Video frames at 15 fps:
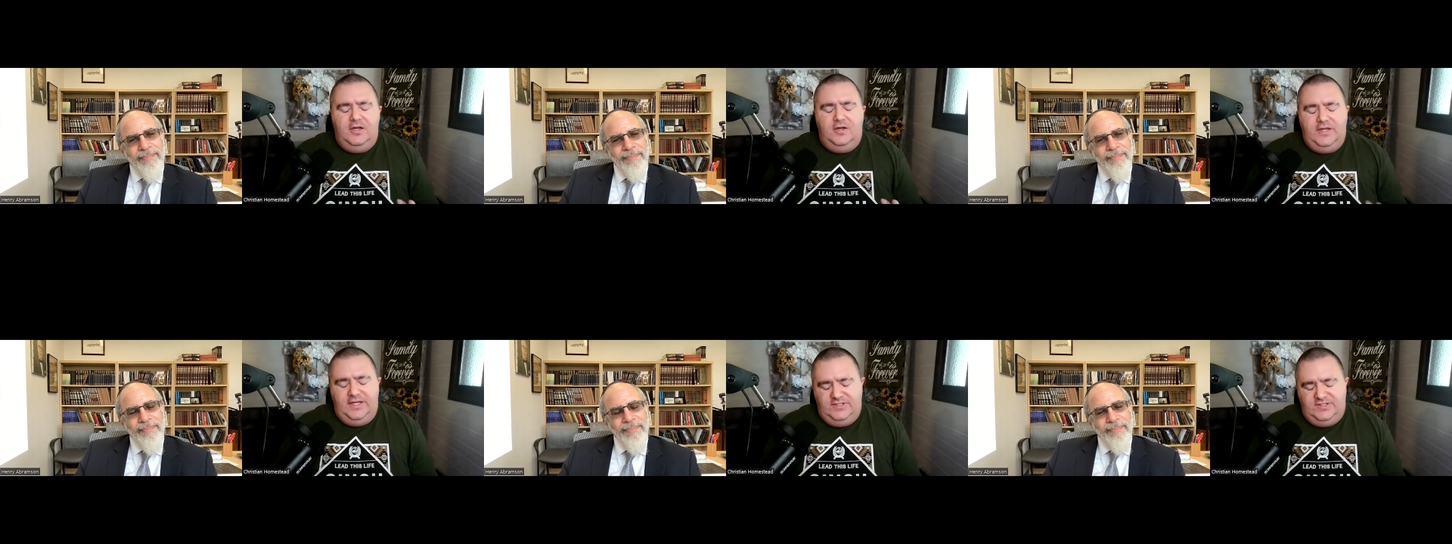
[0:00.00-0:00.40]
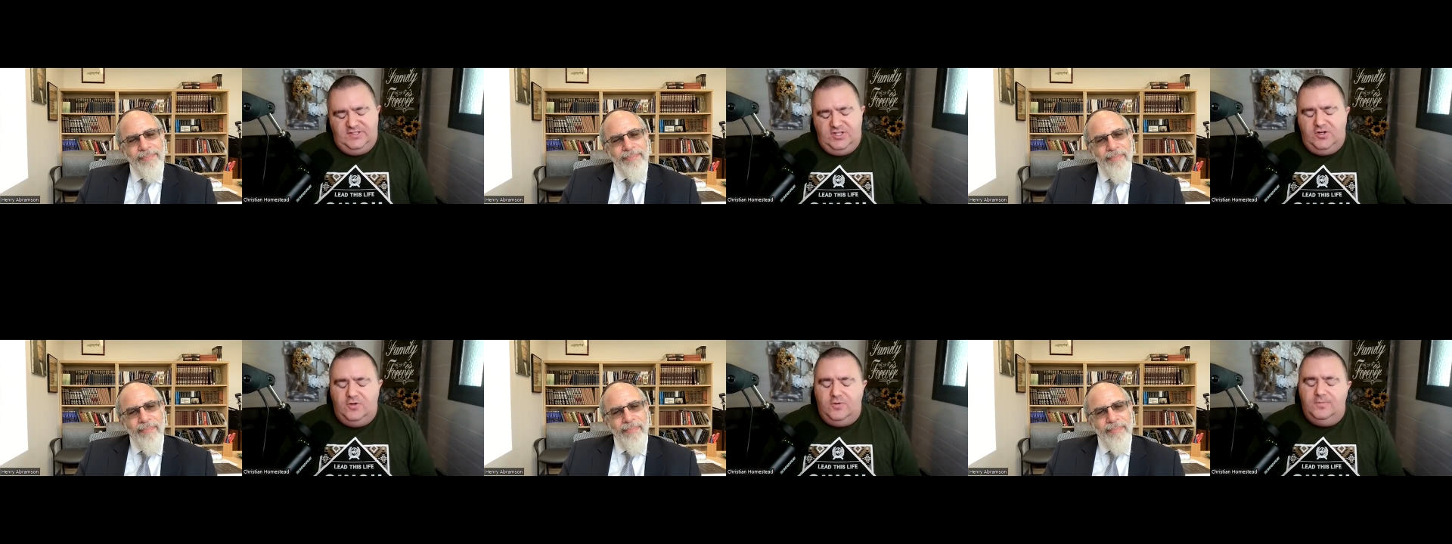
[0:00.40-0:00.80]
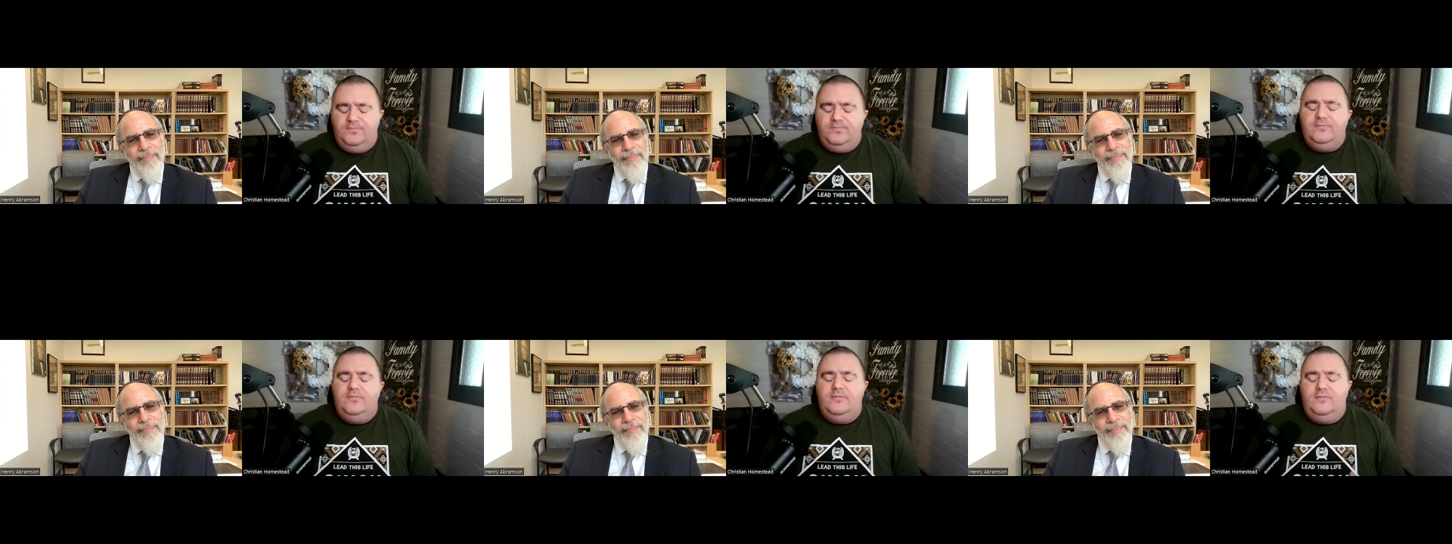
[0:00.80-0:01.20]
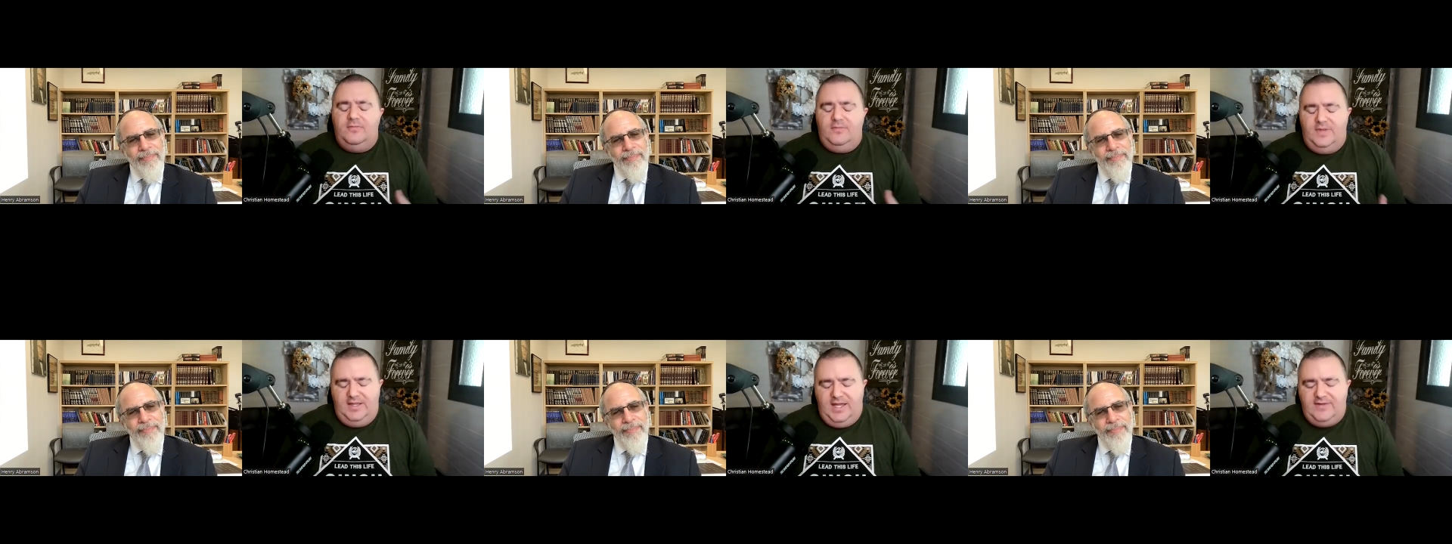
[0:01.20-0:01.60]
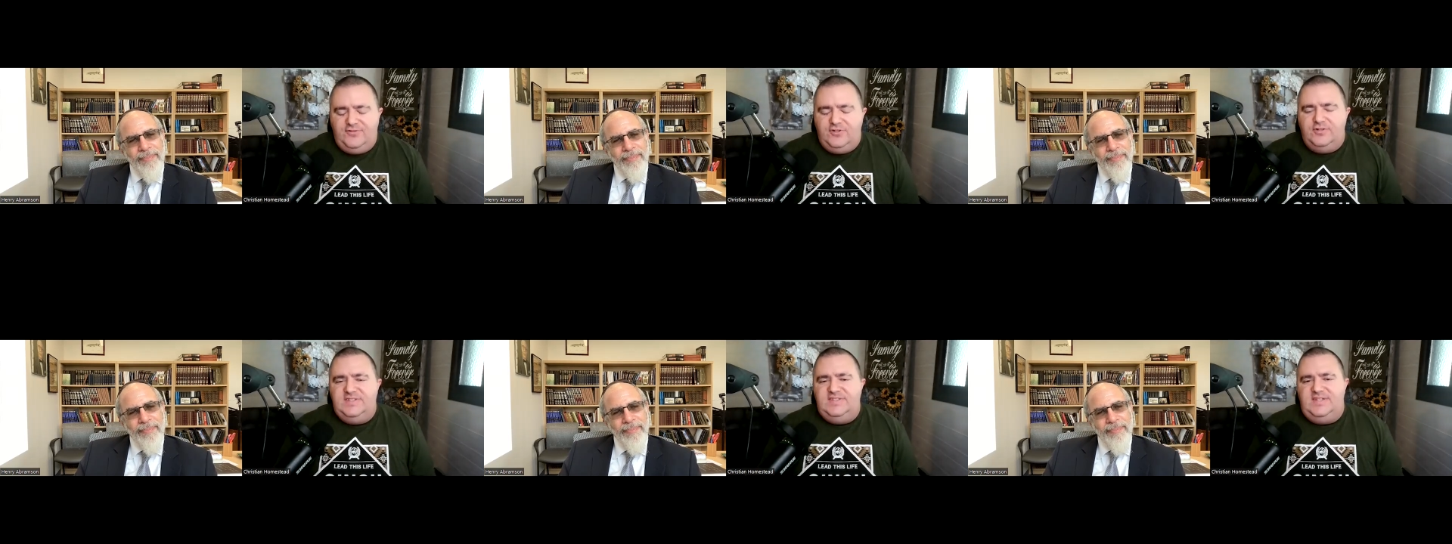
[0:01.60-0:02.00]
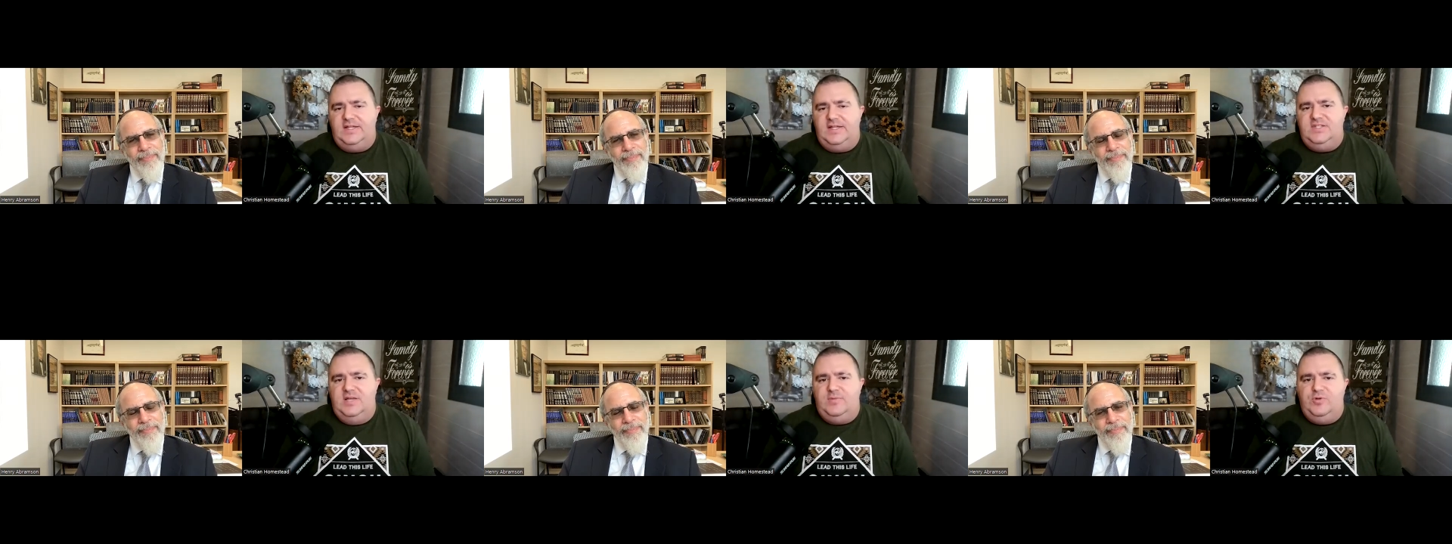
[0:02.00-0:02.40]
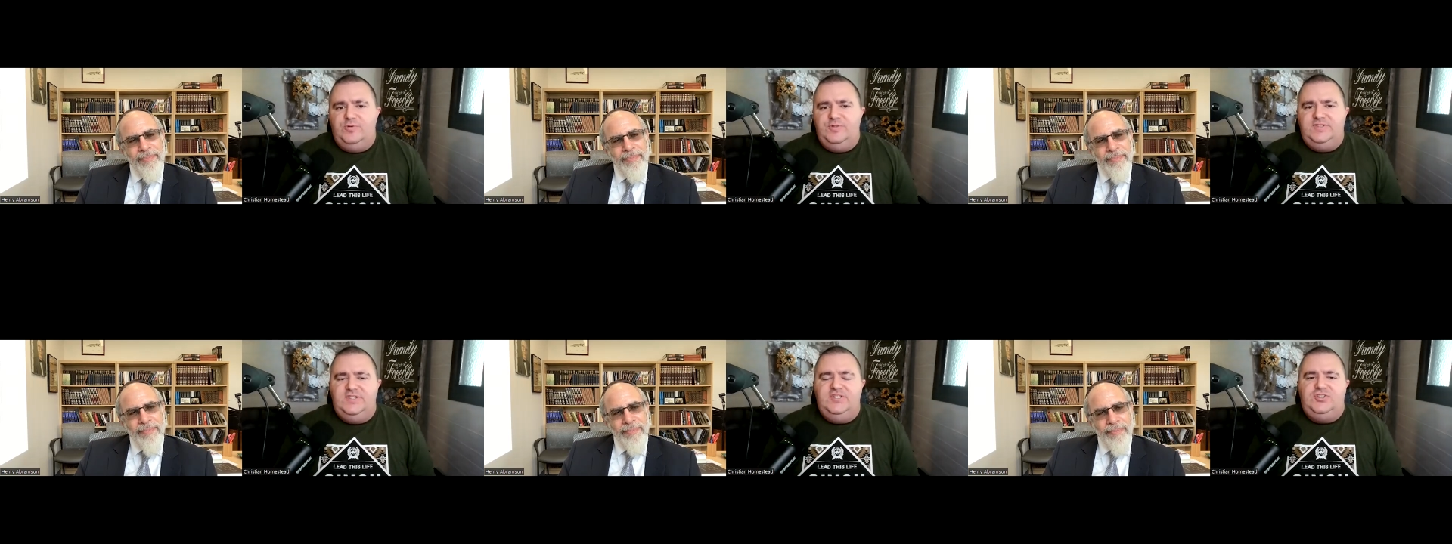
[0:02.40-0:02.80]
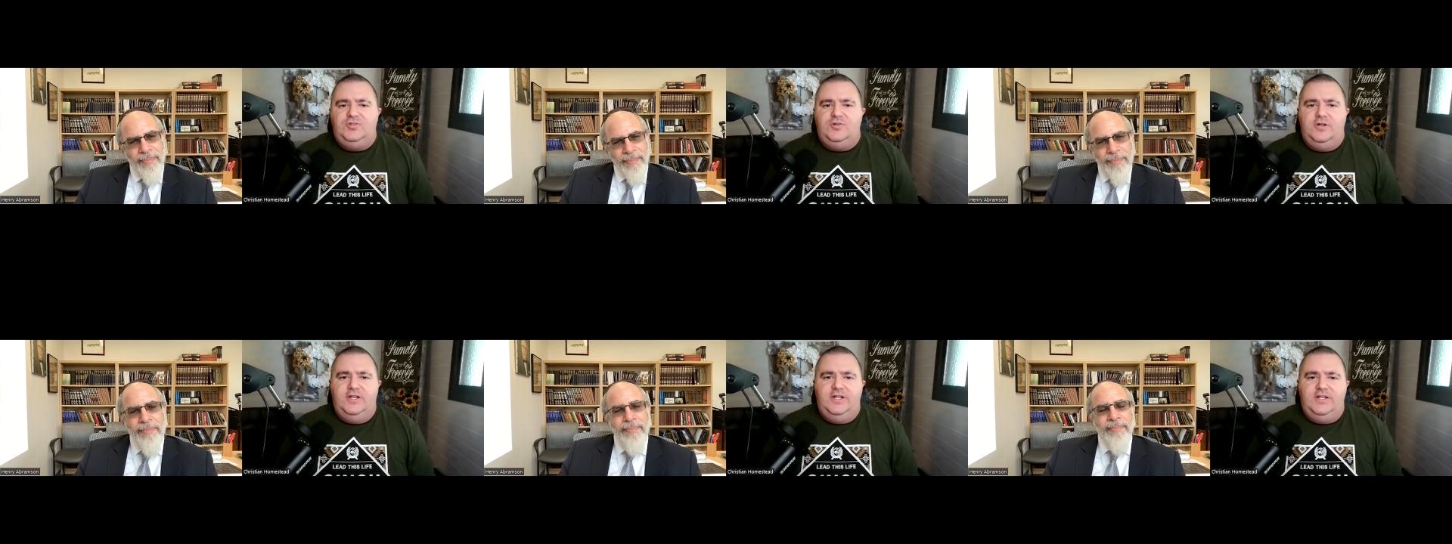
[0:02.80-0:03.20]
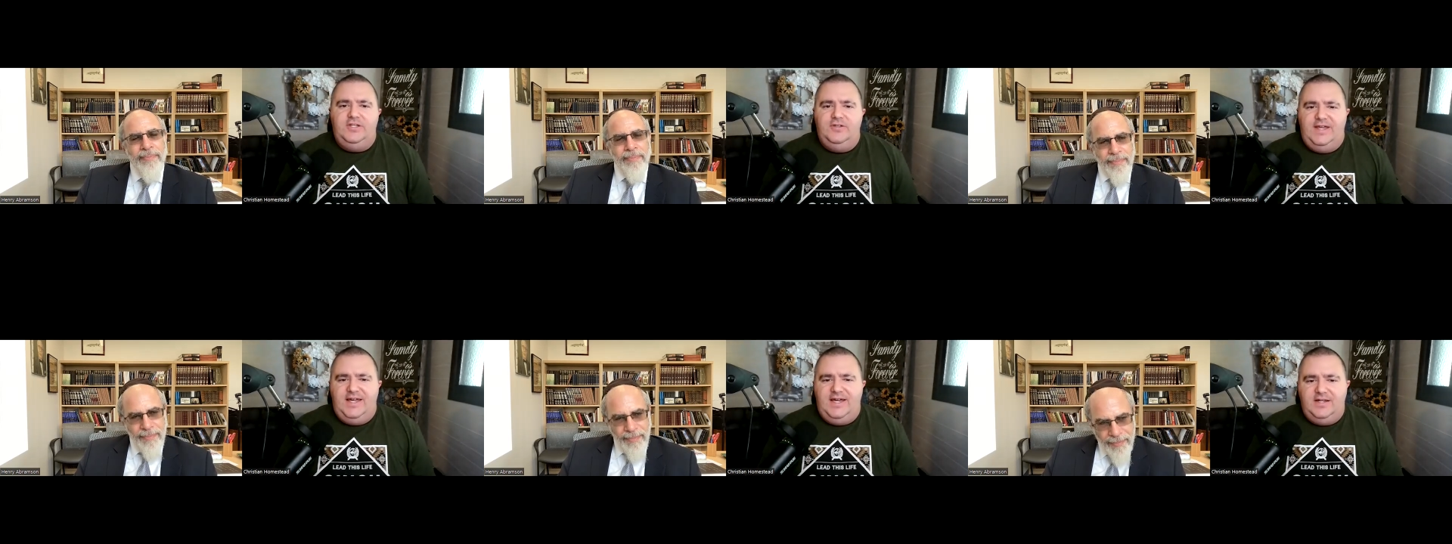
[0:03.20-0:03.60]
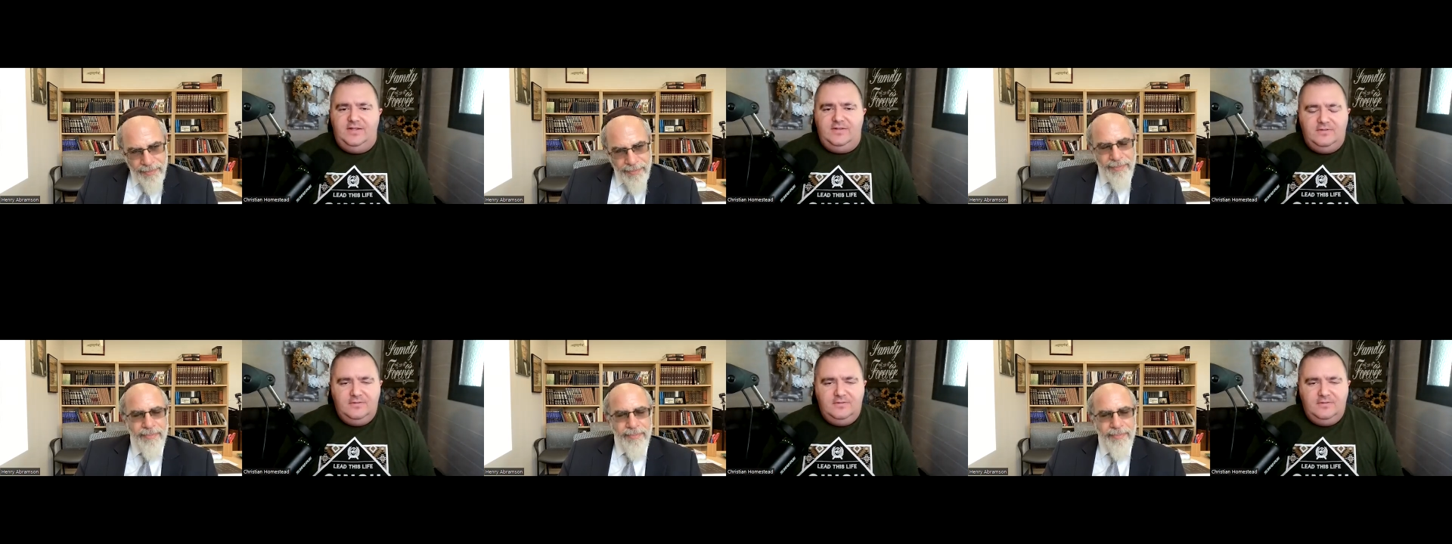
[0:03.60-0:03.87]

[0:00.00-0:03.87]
Speaker 1: okay, so after the Second Temple was destroyed and you had